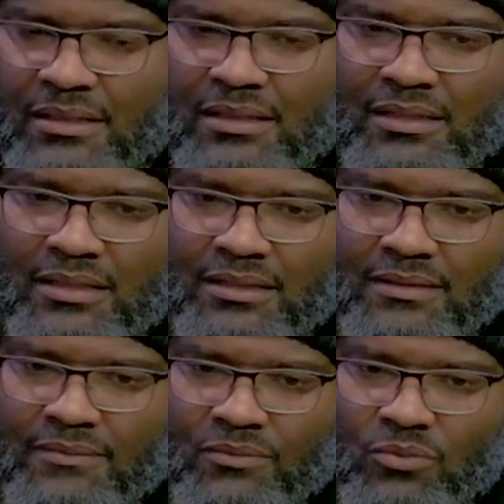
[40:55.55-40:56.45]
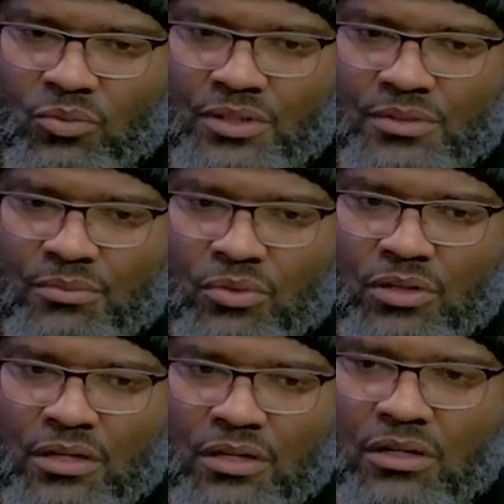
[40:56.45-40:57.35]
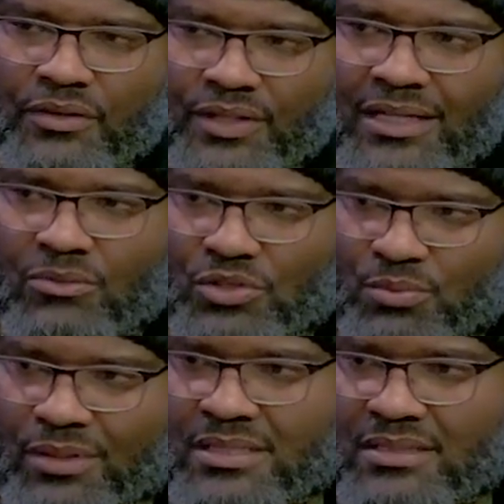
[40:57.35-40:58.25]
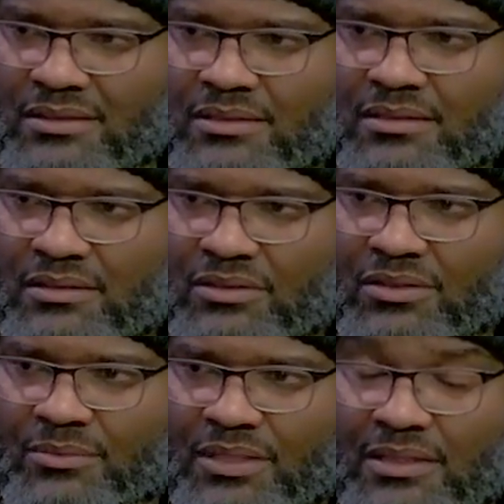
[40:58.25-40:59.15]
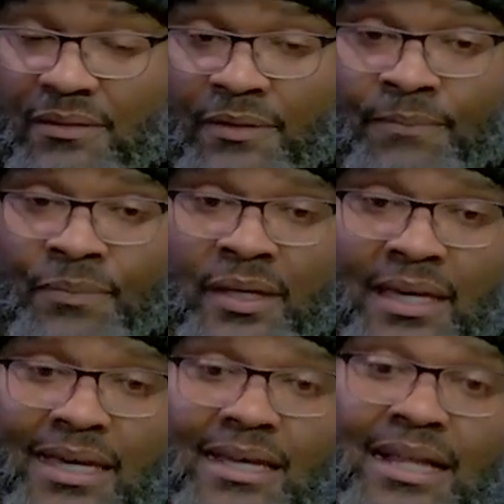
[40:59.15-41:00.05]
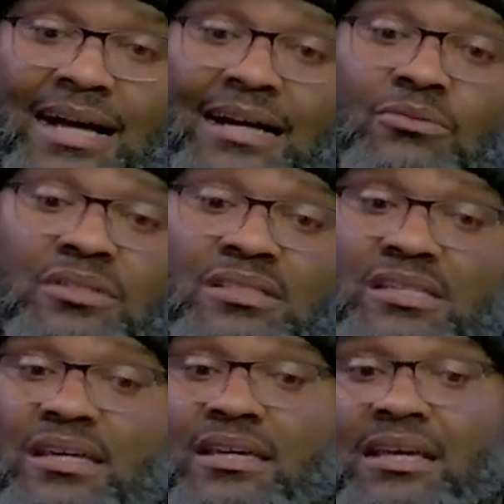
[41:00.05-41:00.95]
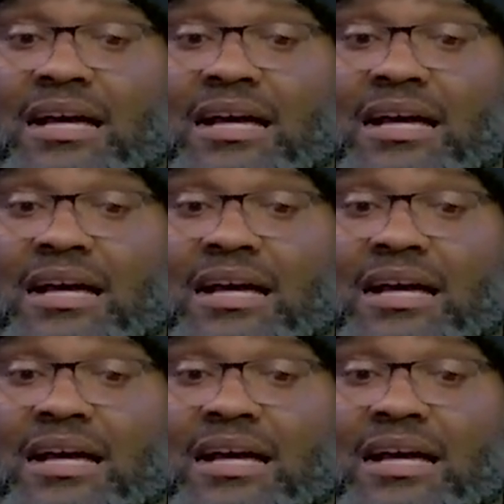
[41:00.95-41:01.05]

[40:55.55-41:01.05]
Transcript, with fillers: um, was more gone than i was present you know what i mean and i would say i